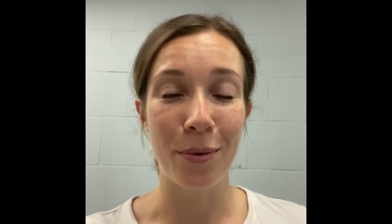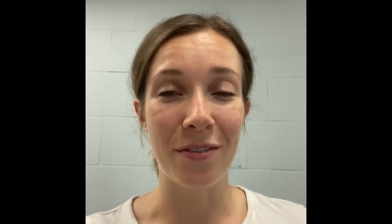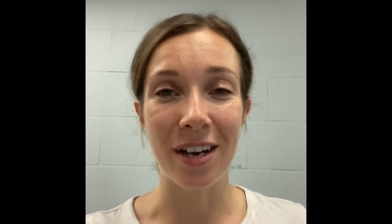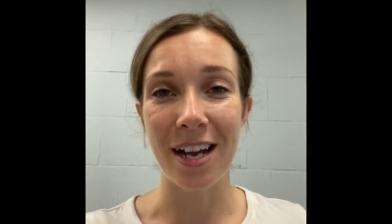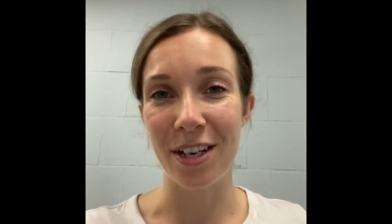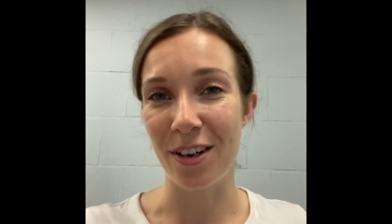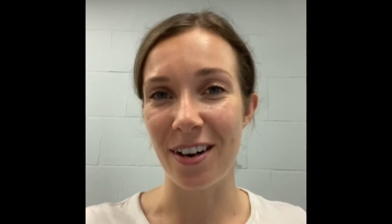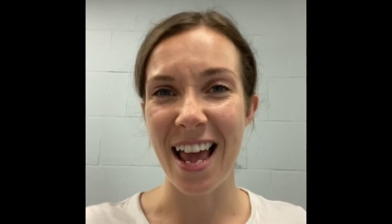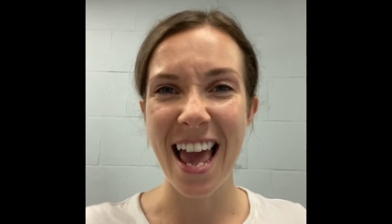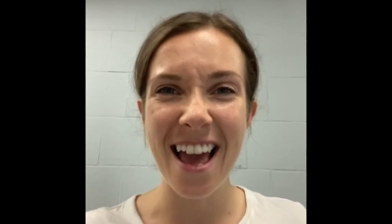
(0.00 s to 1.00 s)
We've got your
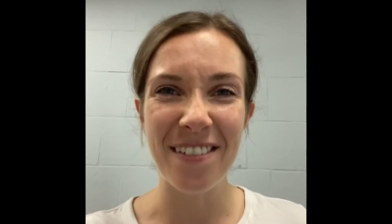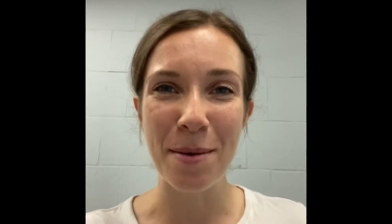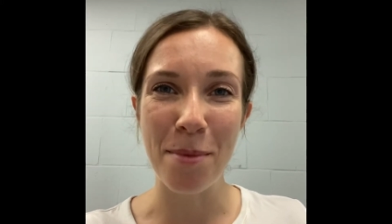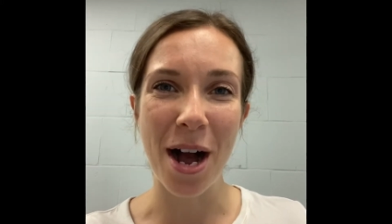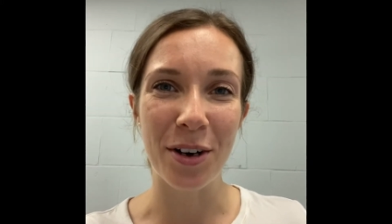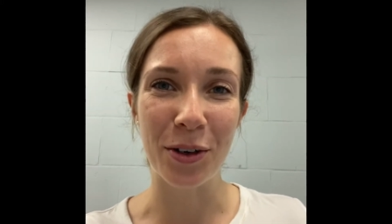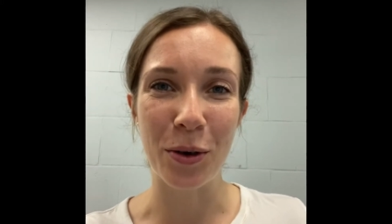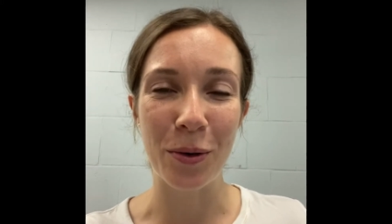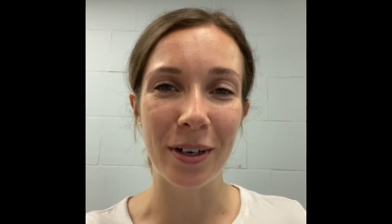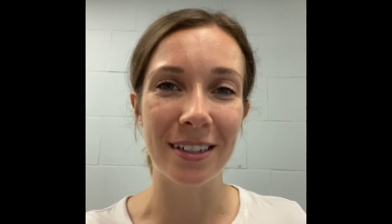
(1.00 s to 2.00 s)
heavy minor
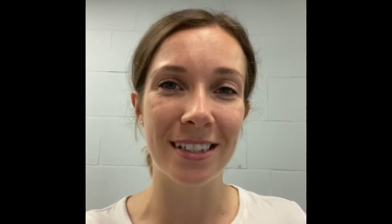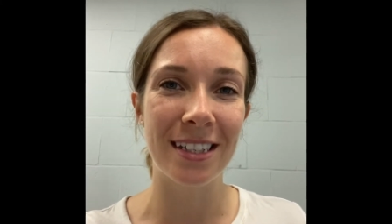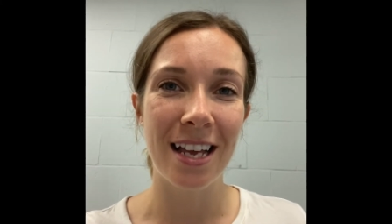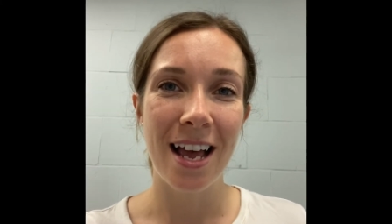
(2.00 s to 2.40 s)
chords